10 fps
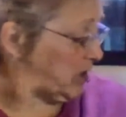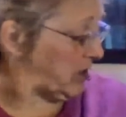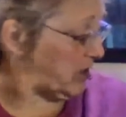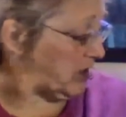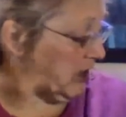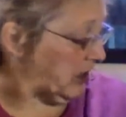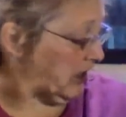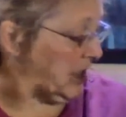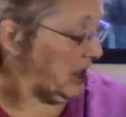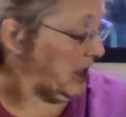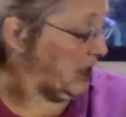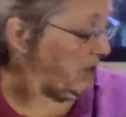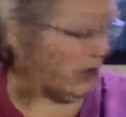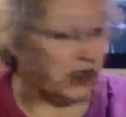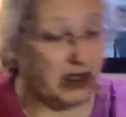see,
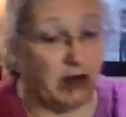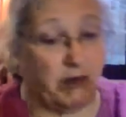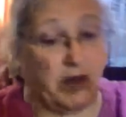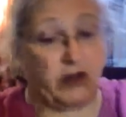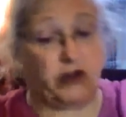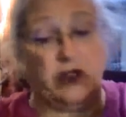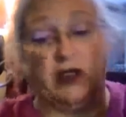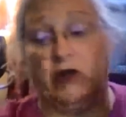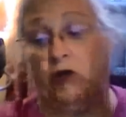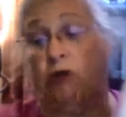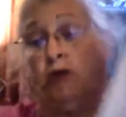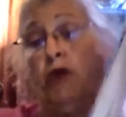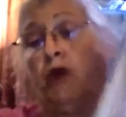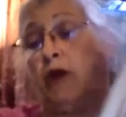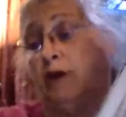get out my cheat
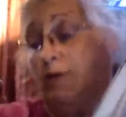notebook.